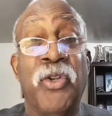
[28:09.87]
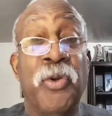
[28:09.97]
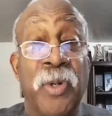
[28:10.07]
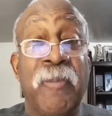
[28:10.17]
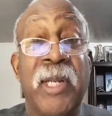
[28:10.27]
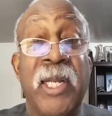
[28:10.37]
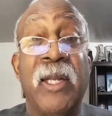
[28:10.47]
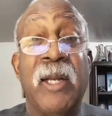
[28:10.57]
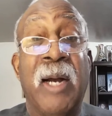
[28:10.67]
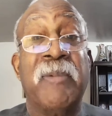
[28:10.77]
you and
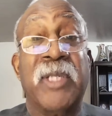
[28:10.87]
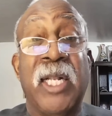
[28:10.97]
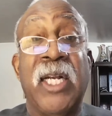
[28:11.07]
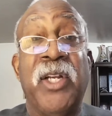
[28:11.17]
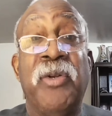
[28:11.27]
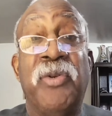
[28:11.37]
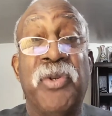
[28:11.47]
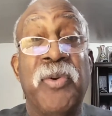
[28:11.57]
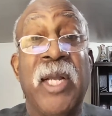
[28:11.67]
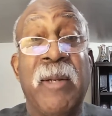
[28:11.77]
me. I'm sending you
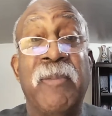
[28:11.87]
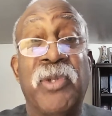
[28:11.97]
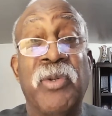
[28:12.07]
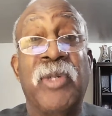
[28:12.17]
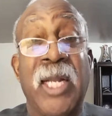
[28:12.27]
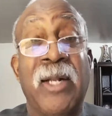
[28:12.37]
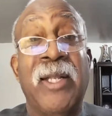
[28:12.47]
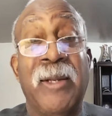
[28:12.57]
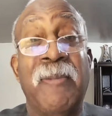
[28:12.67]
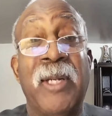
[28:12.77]
to him to
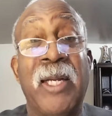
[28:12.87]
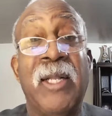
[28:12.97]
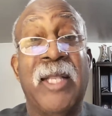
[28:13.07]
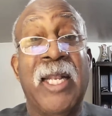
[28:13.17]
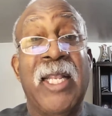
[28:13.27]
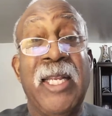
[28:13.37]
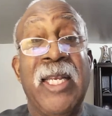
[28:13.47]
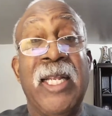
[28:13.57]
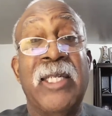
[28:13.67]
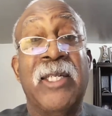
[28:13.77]
tell him that
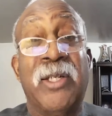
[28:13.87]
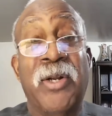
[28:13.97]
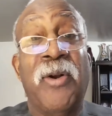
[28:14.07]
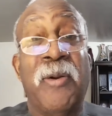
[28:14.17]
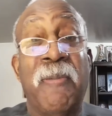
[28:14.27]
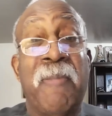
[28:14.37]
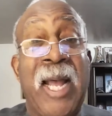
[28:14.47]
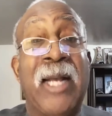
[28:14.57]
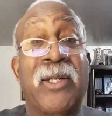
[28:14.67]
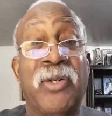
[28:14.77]
he needs to turn
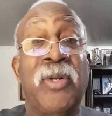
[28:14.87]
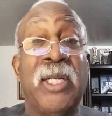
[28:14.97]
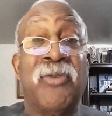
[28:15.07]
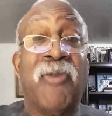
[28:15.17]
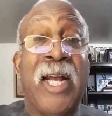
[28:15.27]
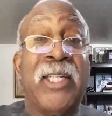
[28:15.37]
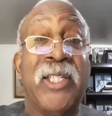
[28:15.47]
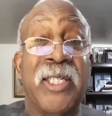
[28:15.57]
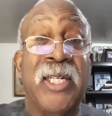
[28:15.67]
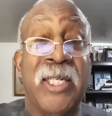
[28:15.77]
back to his
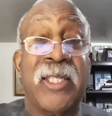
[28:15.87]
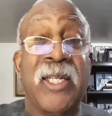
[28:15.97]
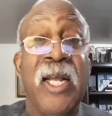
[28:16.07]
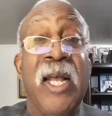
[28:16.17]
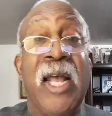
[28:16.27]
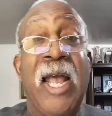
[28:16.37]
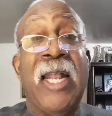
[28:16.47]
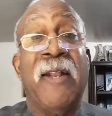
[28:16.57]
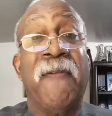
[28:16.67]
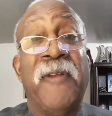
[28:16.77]
righteousness.
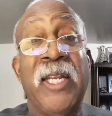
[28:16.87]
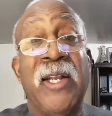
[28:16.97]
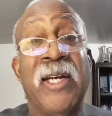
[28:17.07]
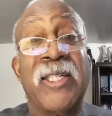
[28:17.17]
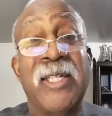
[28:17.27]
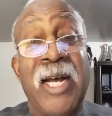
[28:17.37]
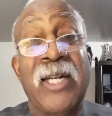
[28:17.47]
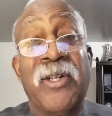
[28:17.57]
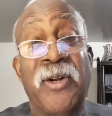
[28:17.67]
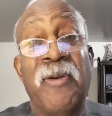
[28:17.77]
And if he does
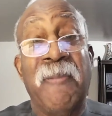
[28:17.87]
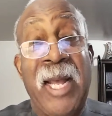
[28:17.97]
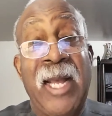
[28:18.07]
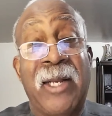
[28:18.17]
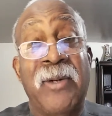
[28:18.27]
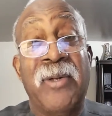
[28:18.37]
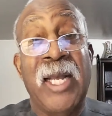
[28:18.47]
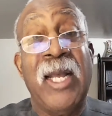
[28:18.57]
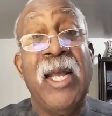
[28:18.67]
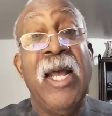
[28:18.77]
not turn back,
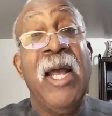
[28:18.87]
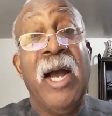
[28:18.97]
okay,